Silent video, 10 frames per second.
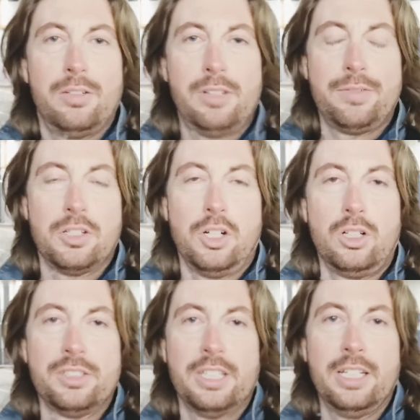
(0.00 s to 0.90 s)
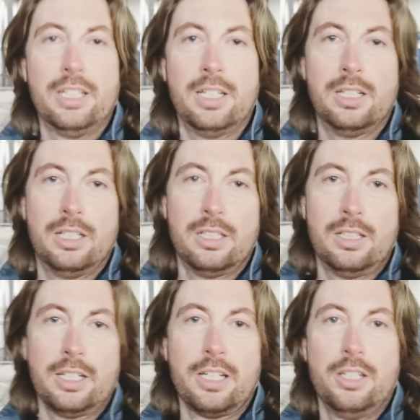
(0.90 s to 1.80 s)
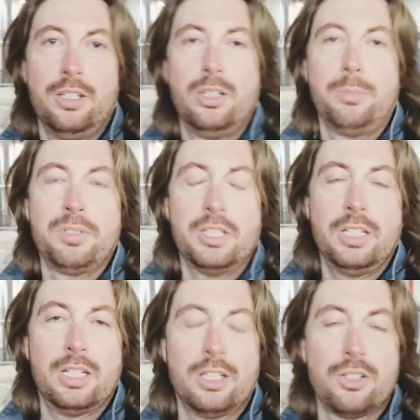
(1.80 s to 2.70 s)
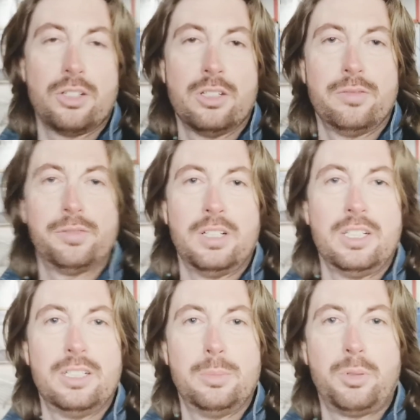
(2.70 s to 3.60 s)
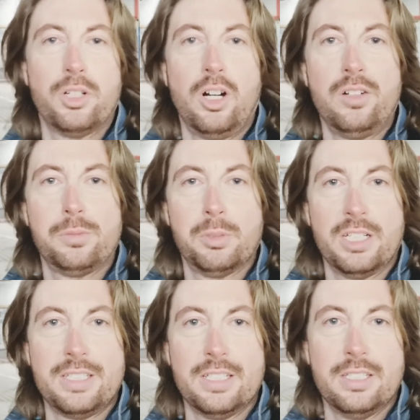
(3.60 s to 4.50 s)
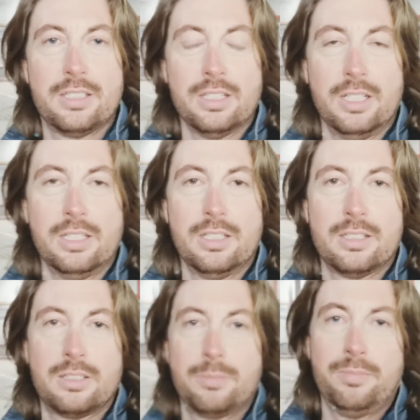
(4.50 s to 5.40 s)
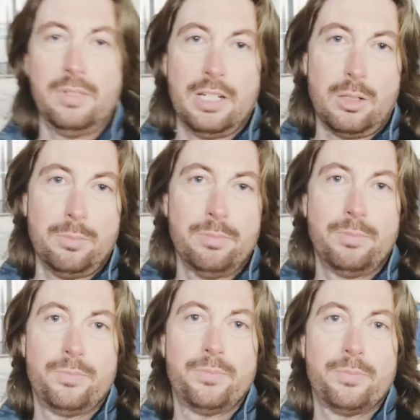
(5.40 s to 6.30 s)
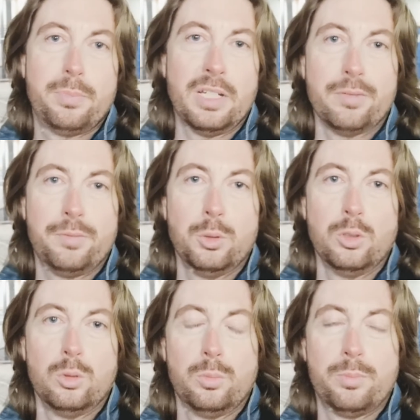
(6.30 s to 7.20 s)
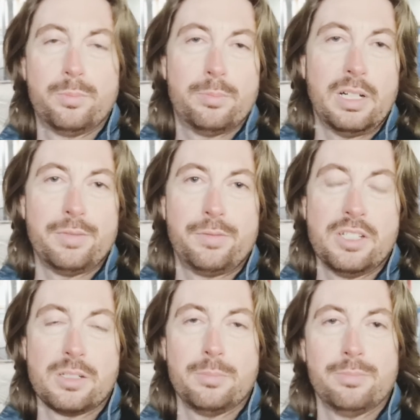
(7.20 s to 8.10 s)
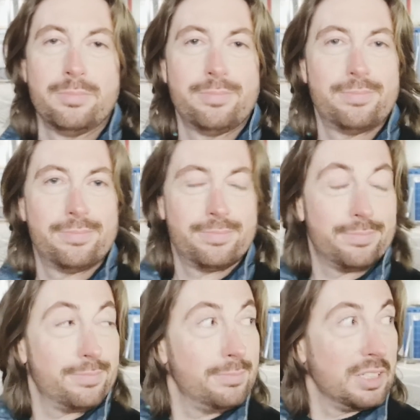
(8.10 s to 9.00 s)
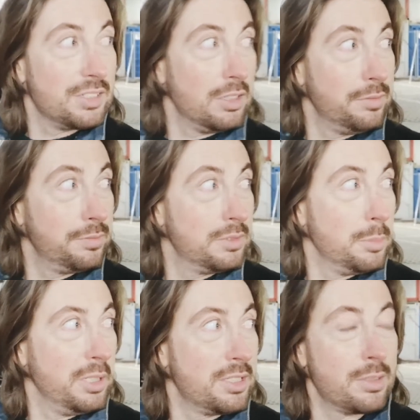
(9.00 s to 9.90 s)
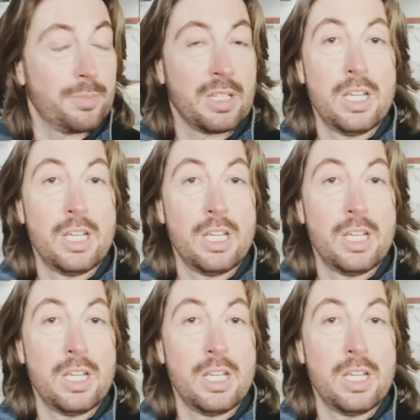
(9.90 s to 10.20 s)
I've left it all day like a numpty. I shouldn't have put it off, but I did, and now I'm being a fool by freezing myself to bits.